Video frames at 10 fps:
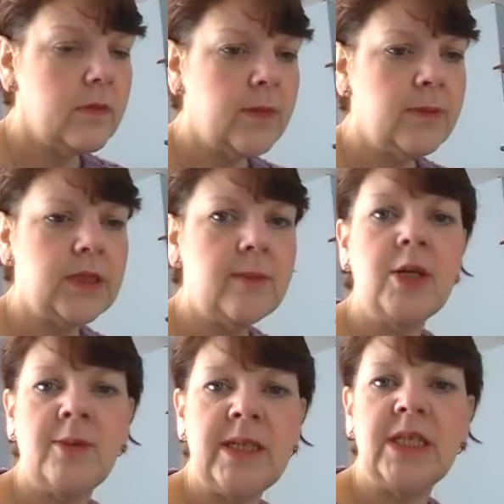But
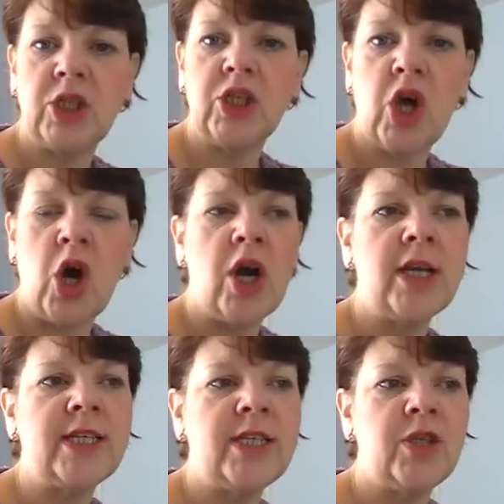sometimes it's just hard
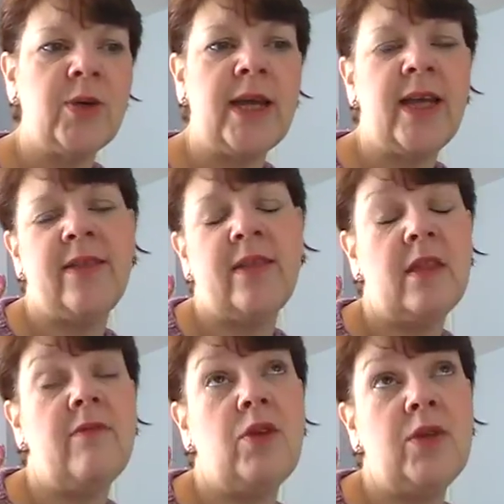to do it in
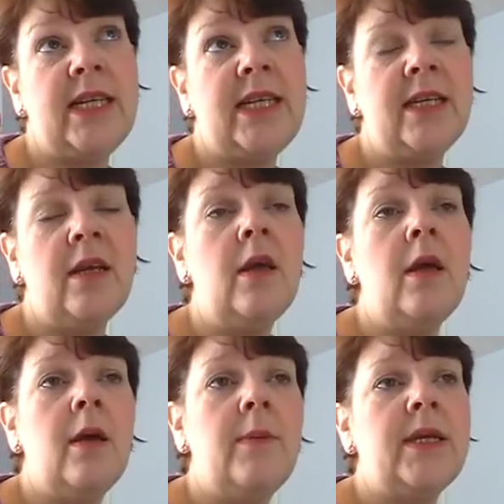the routine
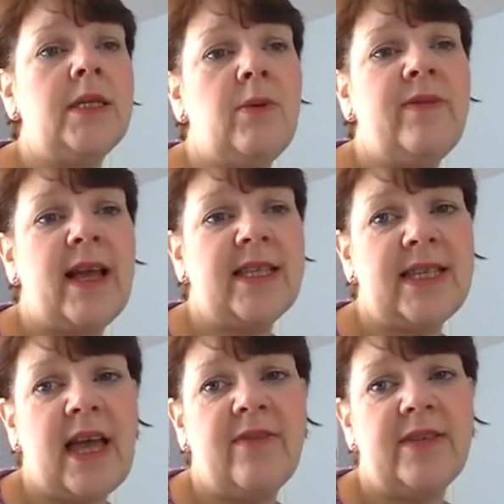because we've had
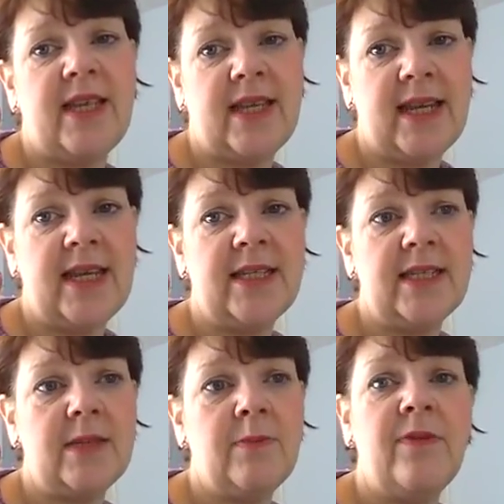staff
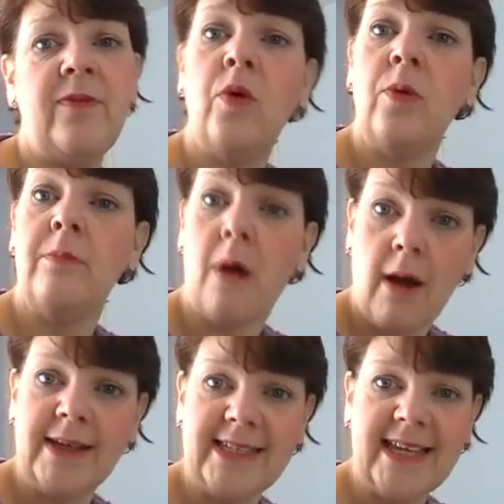sickness before
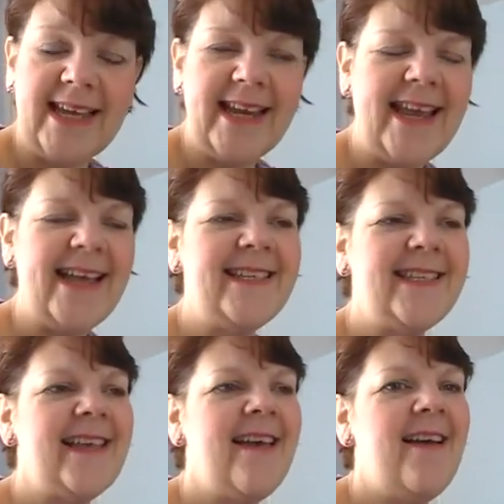my
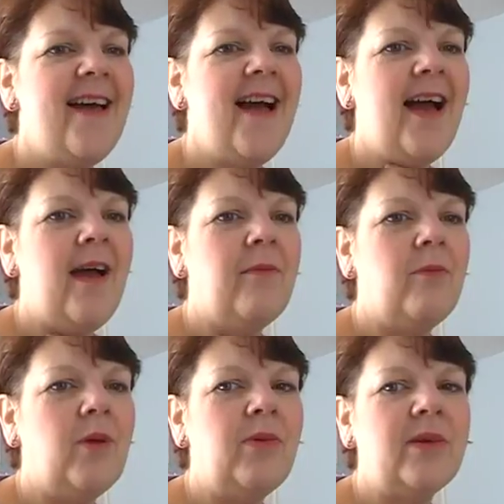sickness.
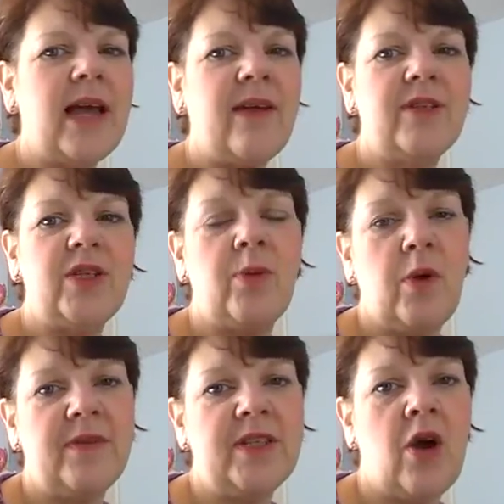We would have to do
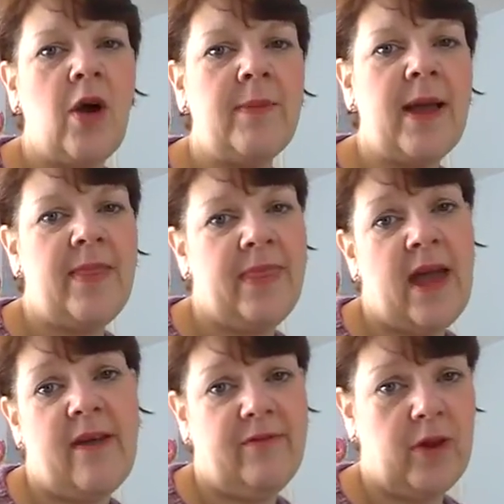overtime and
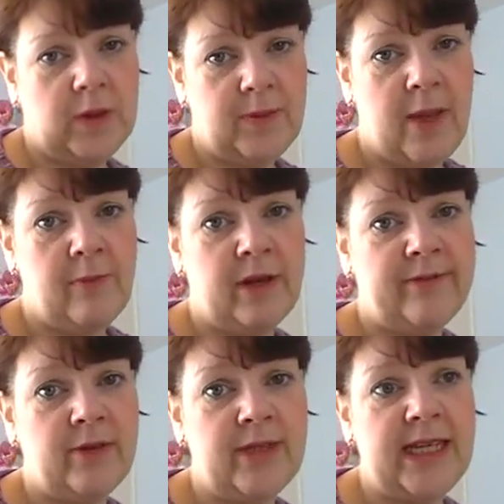that throws me out my
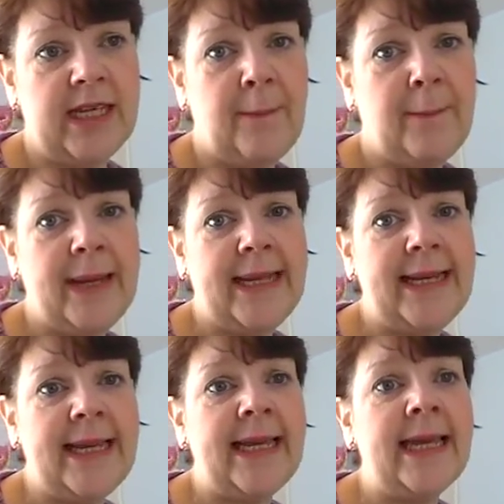routine
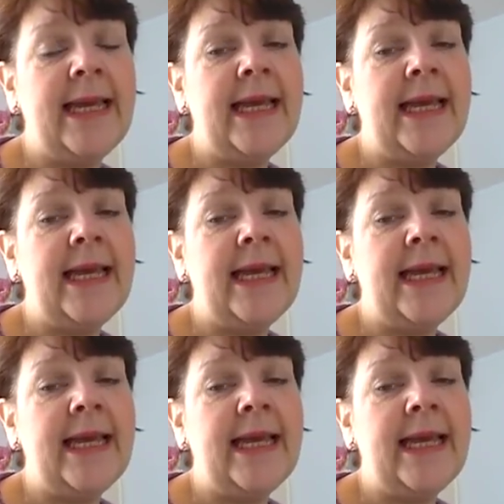completely.